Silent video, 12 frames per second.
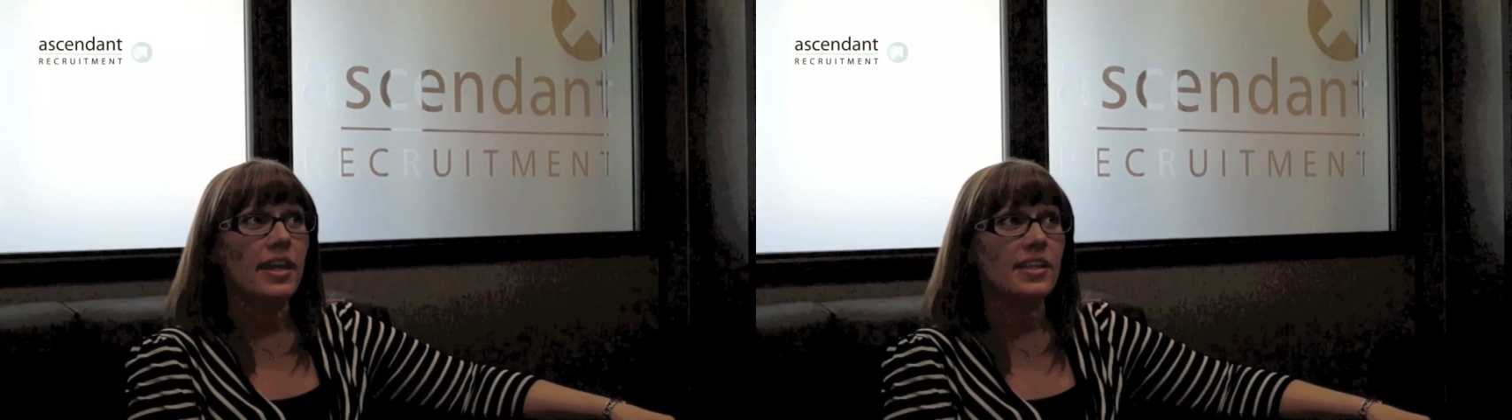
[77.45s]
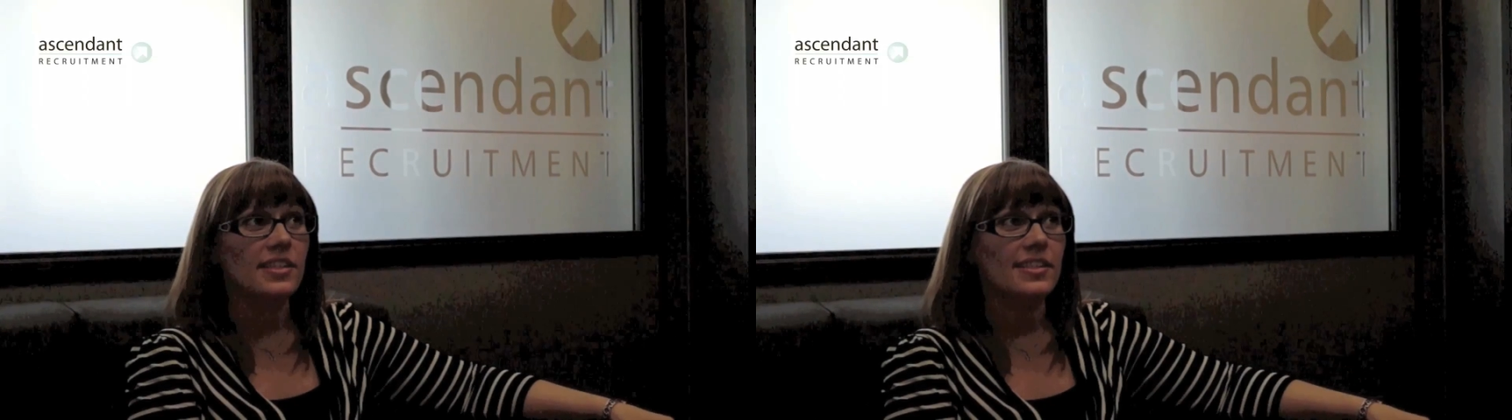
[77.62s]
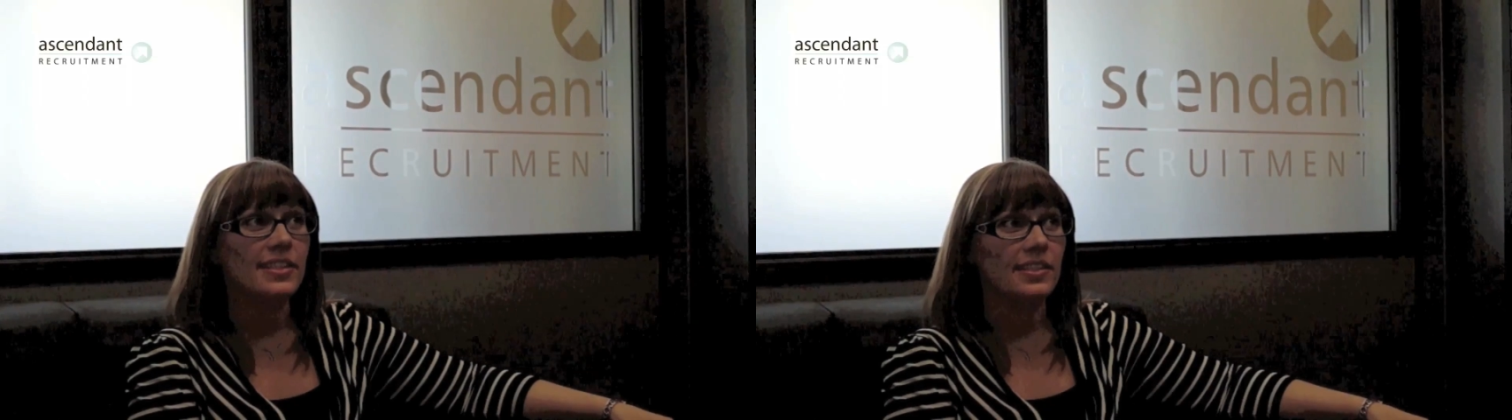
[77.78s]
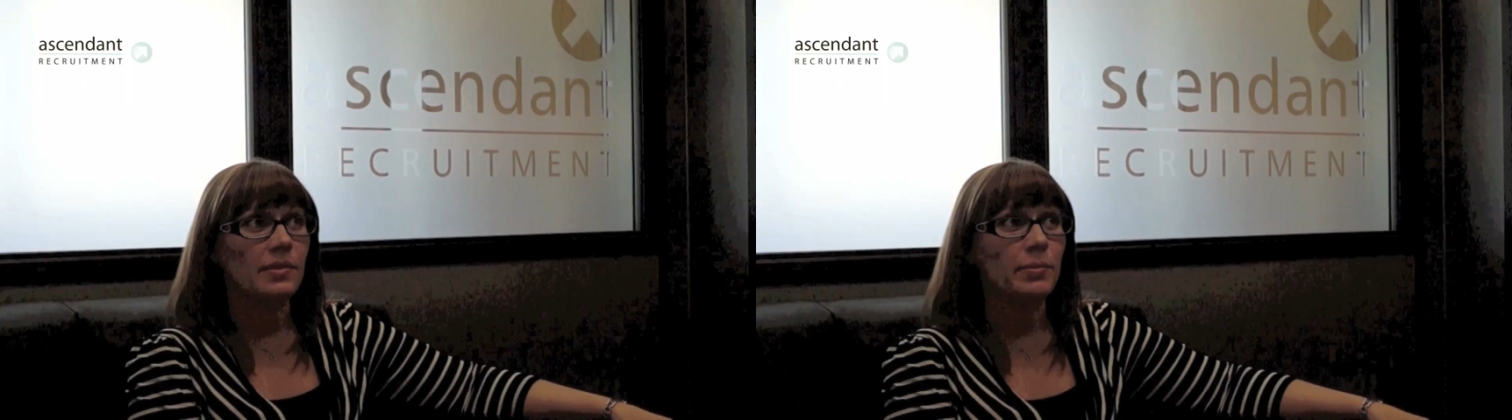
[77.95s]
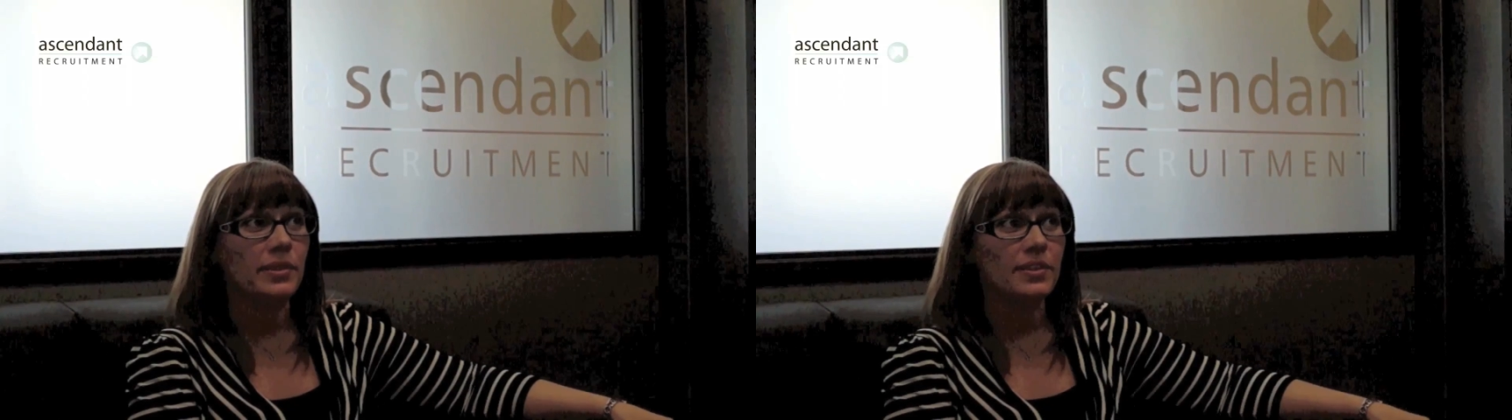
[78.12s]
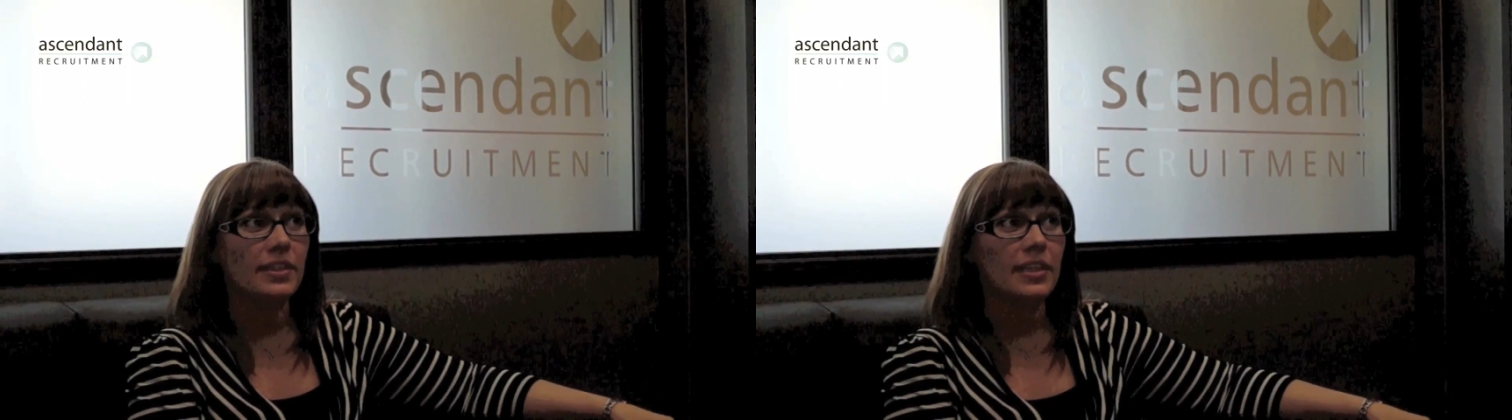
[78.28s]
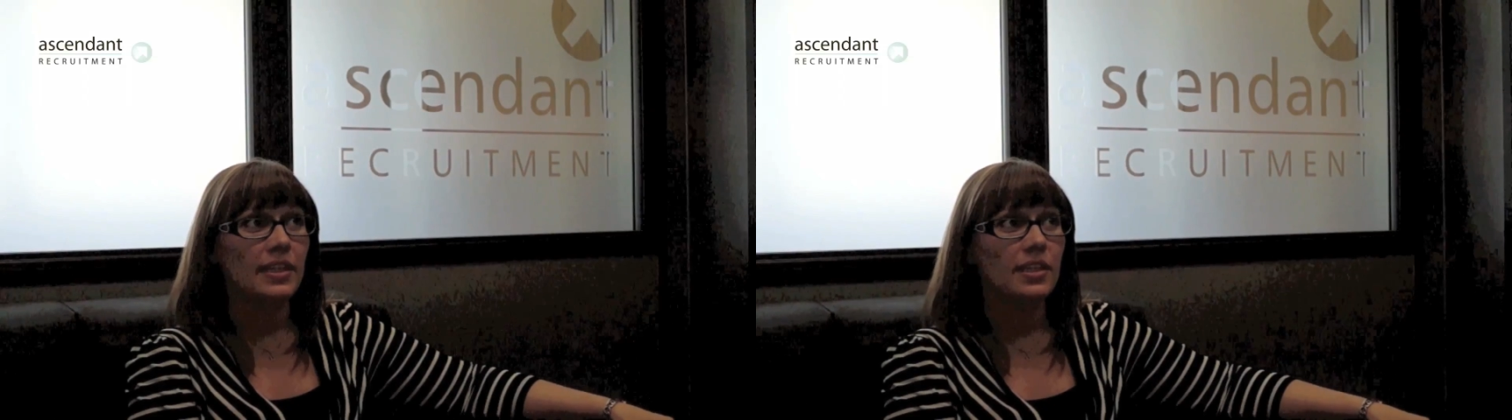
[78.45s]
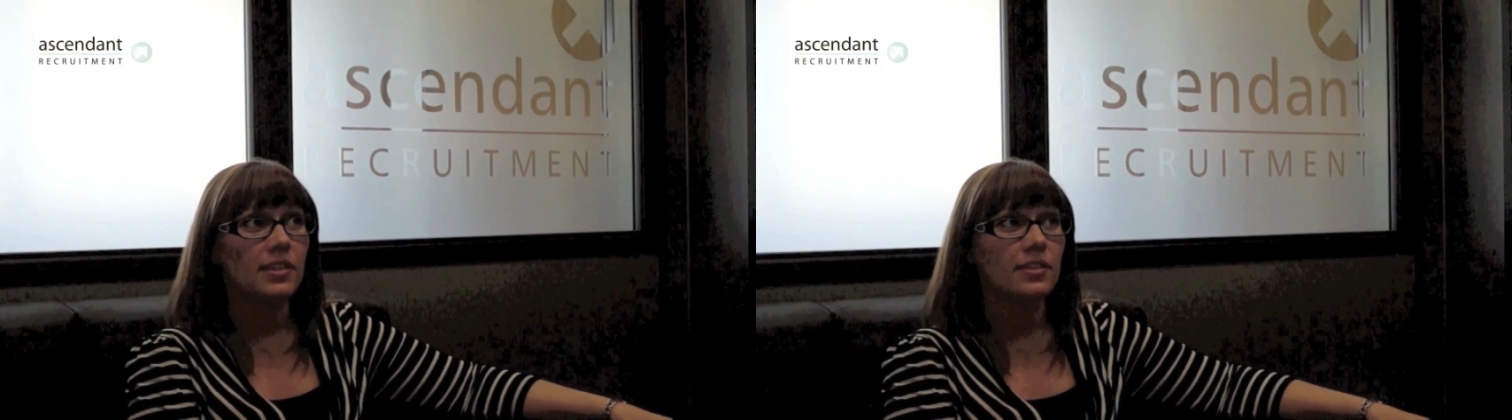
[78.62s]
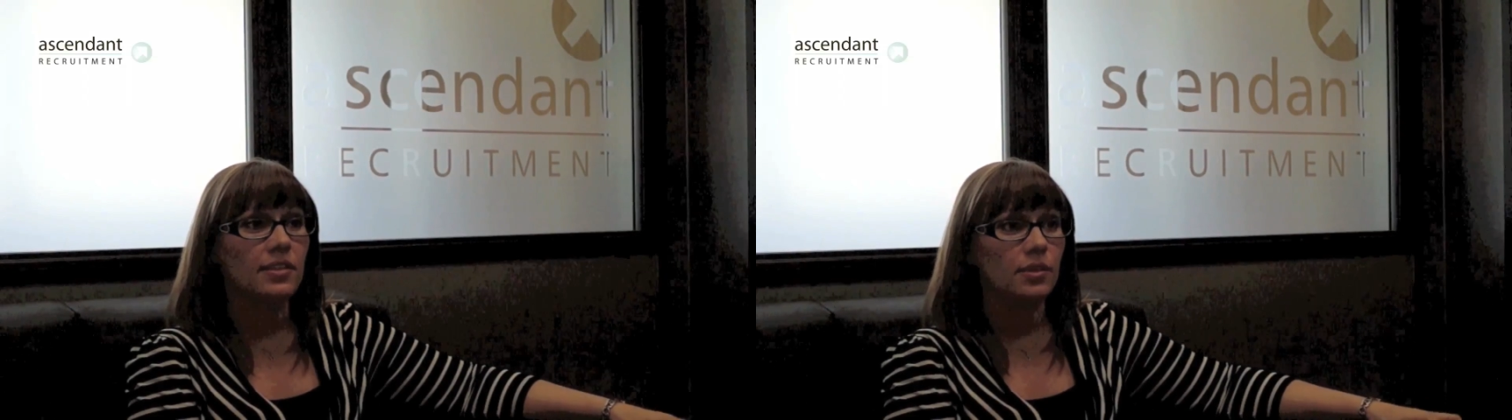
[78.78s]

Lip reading: agencies in Milton Keynes.